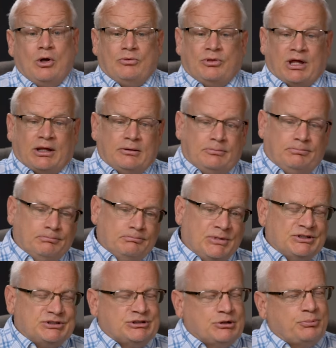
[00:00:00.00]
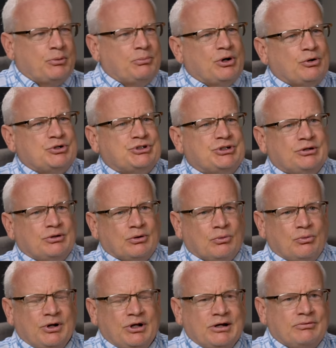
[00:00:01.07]
they missed the promotion, or
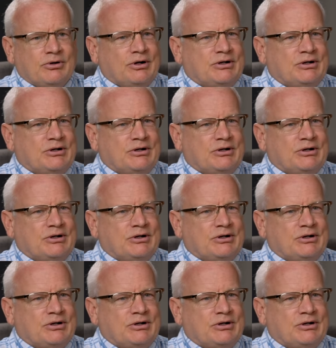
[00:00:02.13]
whatever?